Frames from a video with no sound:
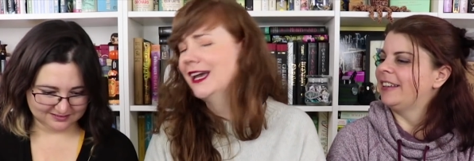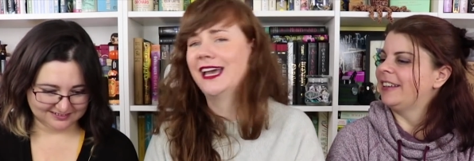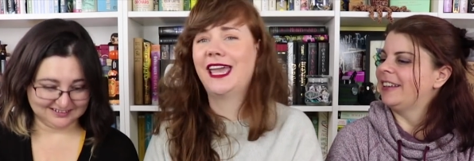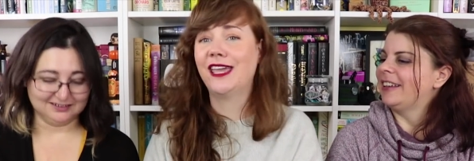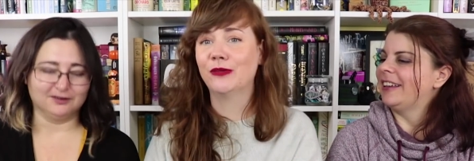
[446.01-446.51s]

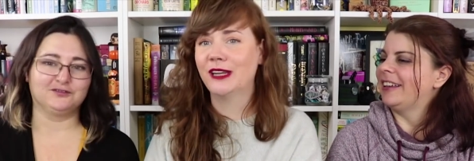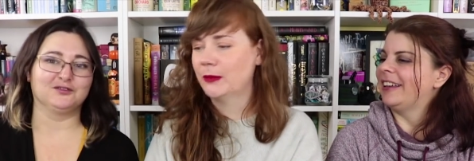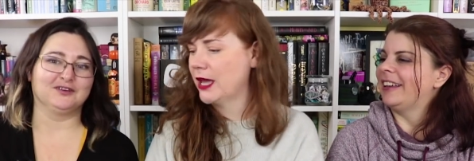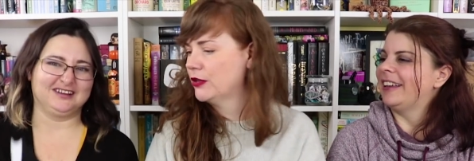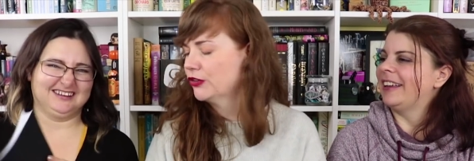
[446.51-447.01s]
Speaker 1: I hate
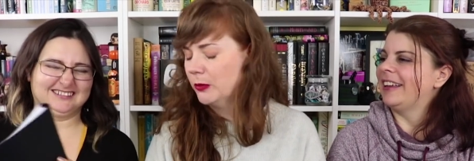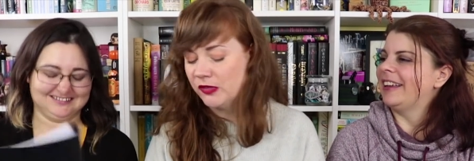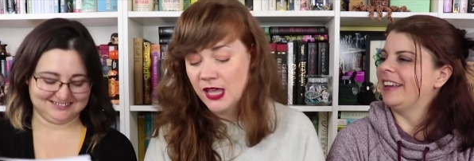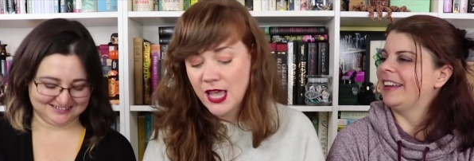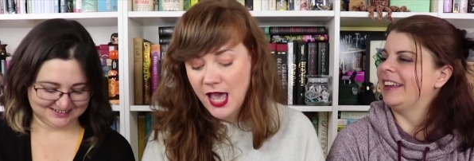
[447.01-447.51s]
reading
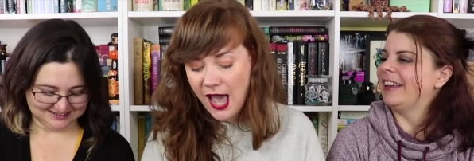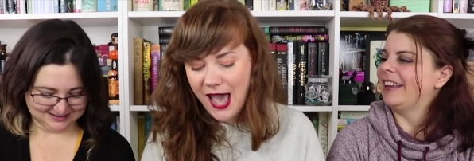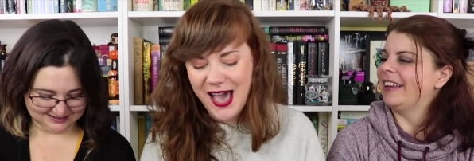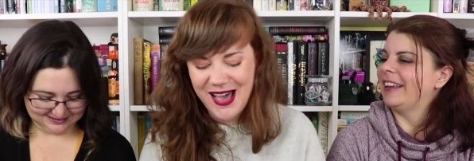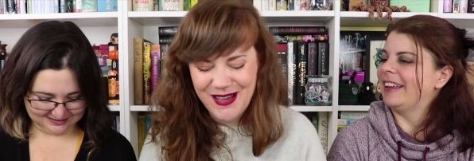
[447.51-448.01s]
manuscripts.
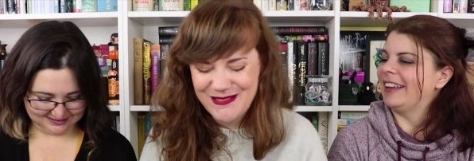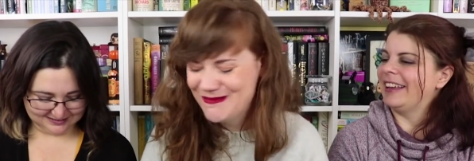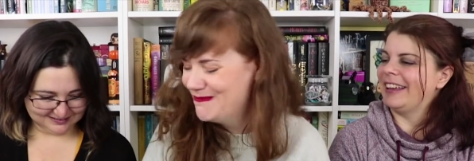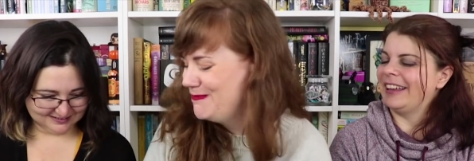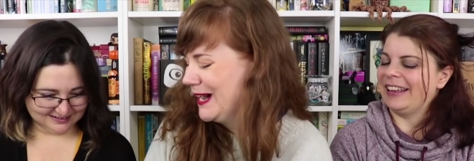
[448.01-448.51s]

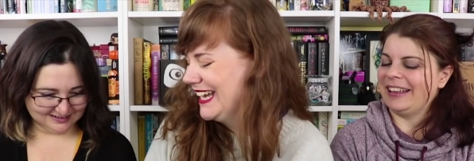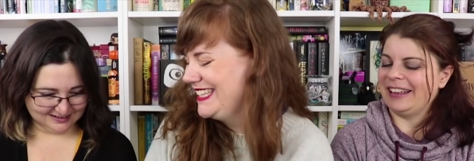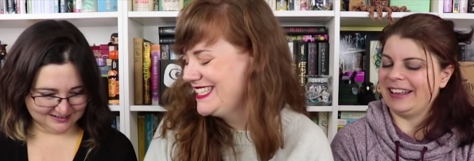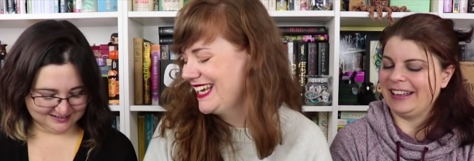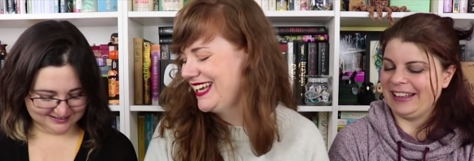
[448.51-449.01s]
Um,
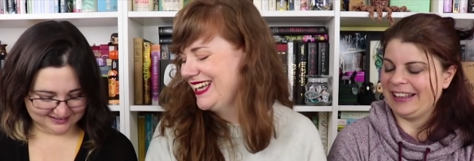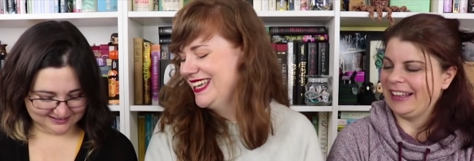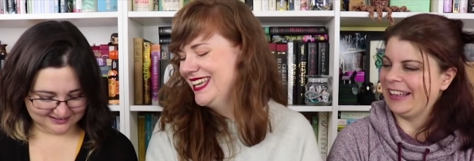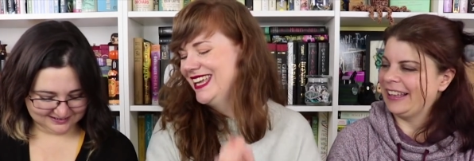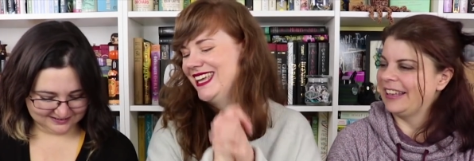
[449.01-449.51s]
but
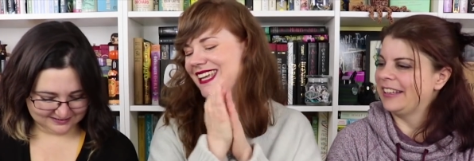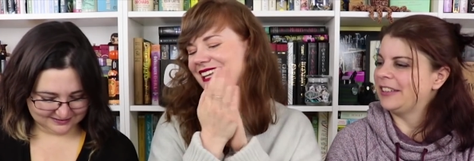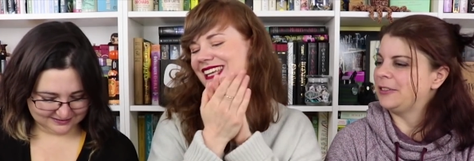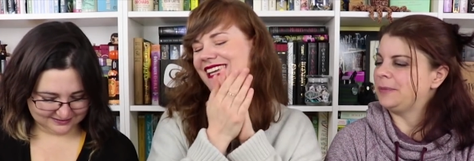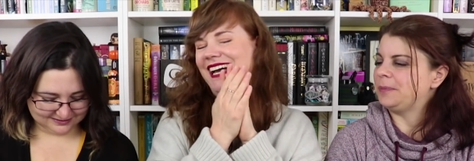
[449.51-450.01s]
uh,
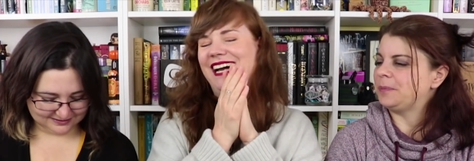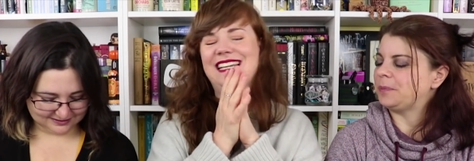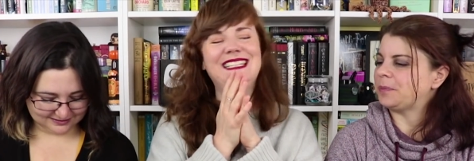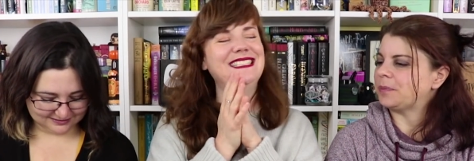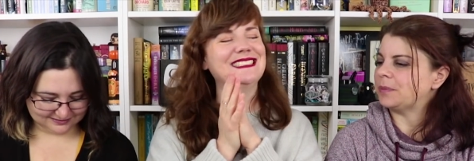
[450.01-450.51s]

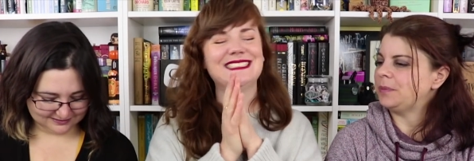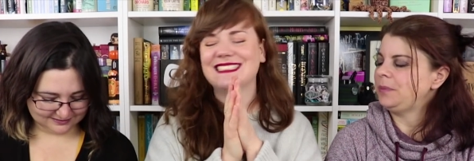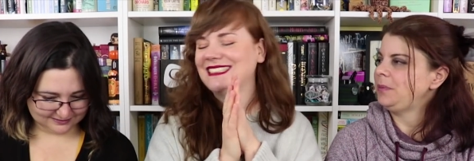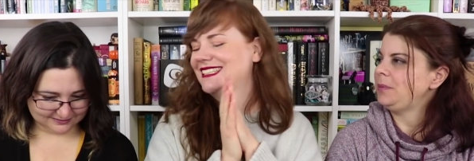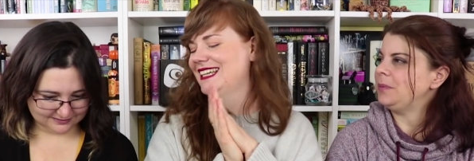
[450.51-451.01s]
I,
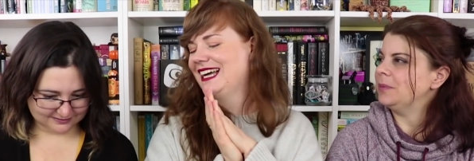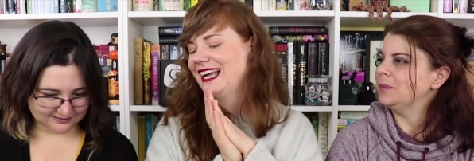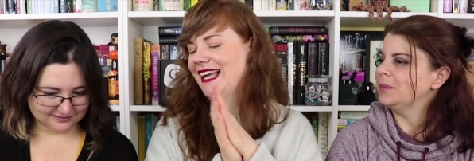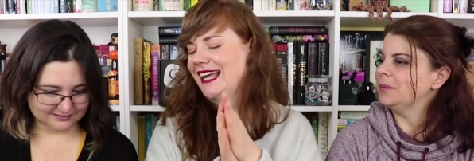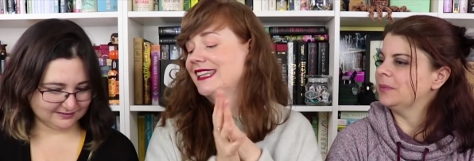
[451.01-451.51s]

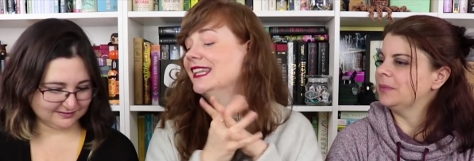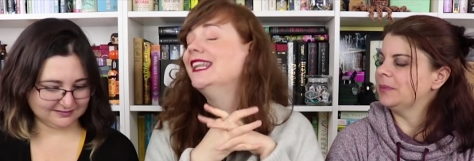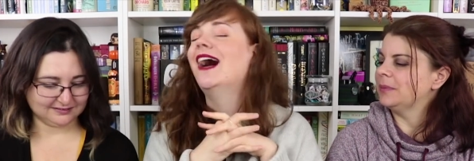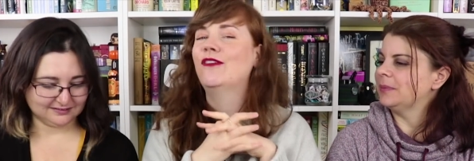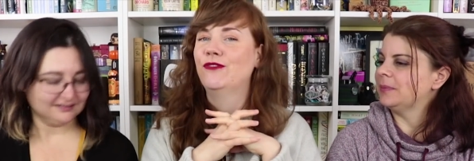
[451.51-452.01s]
I
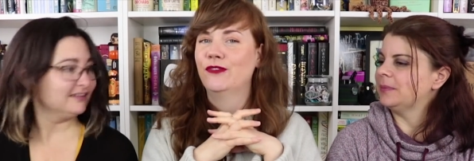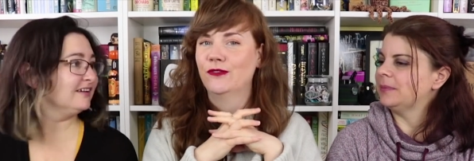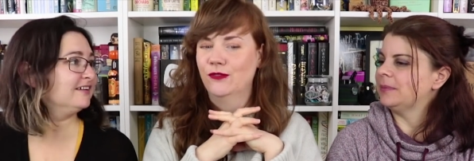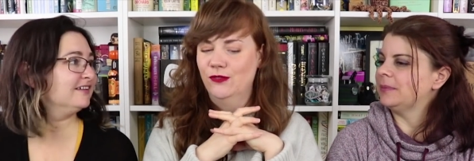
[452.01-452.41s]
love